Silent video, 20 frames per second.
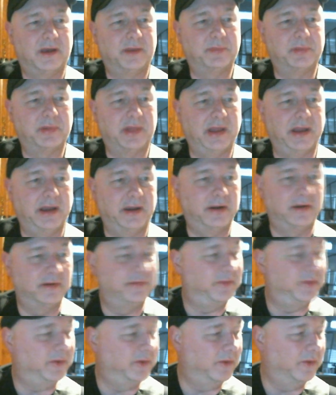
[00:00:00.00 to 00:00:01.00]

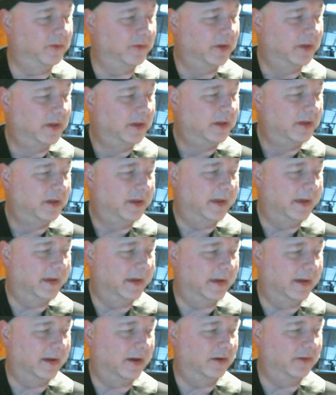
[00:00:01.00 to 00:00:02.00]
players who
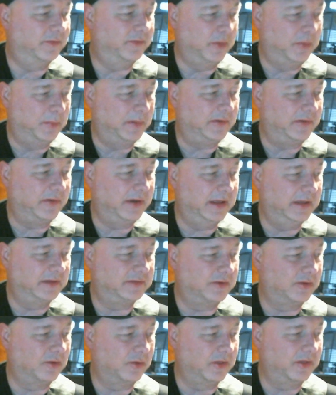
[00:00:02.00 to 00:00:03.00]
are super
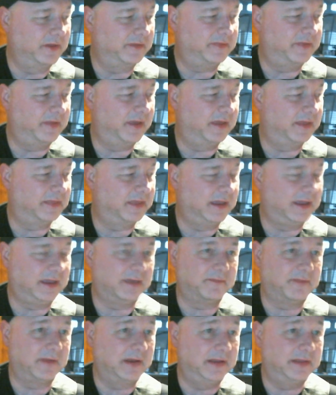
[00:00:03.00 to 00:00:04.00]
traditionalists that think
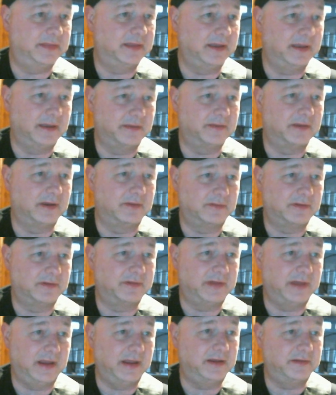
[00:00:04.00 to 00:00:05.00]
if anything has ever
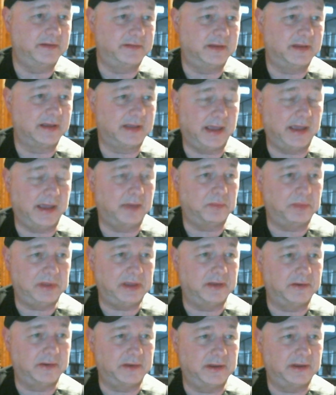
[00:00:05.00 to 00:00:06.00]
changed, it can't be
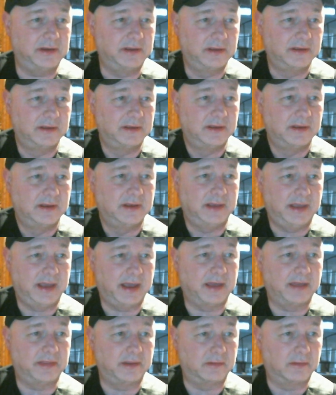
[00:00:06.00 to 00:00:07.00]
good.
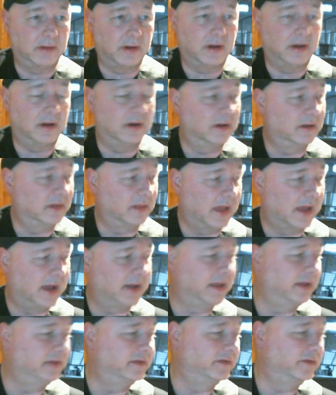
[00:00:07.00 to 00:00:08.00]
Yeah, they're wrong.
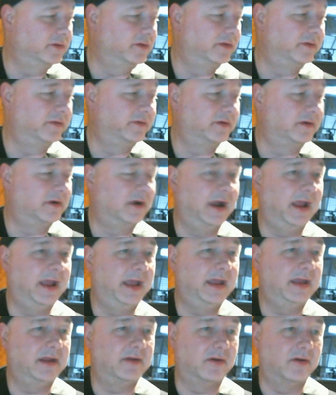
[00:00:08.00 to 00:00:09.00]
Locking tuners are
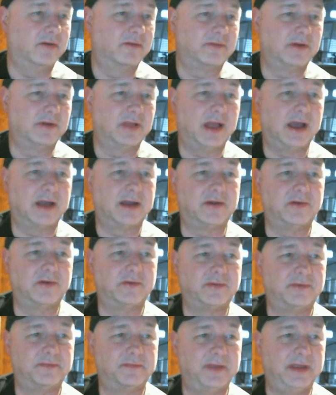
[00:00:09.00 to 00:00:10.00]
great. Grover
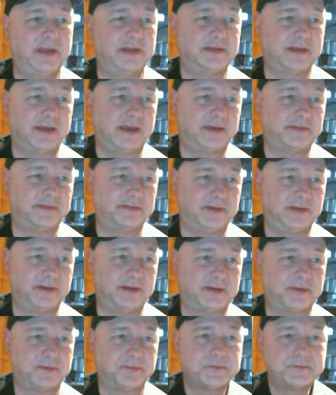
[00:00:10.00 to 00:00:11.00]
lockers are
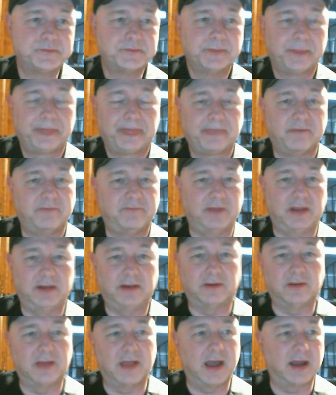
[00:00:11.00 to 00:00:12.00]
fantastic.
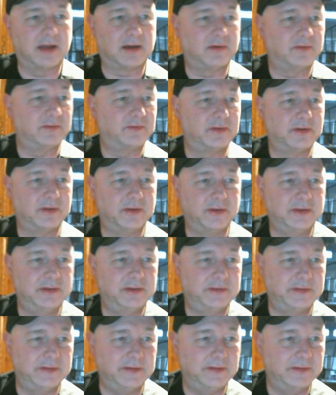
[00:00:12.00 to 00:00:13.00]
Fender lockers are
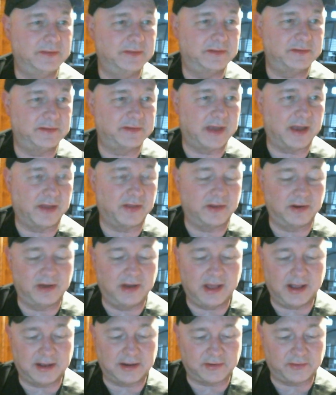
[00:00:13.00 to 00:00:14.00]
good too. The Schaller
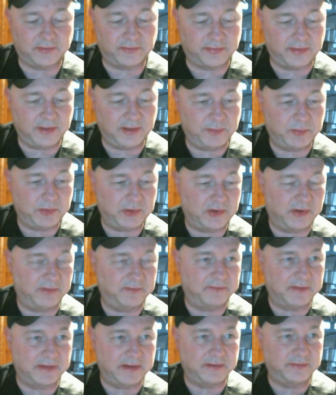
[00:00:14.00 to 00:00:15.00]
lockers that you put
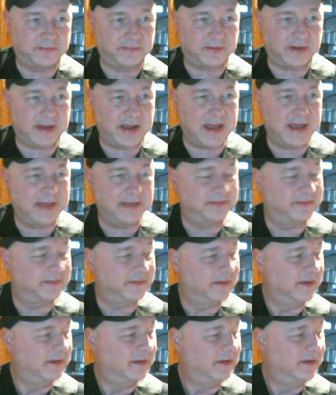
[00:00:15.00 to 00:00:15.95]
on Fender Strats.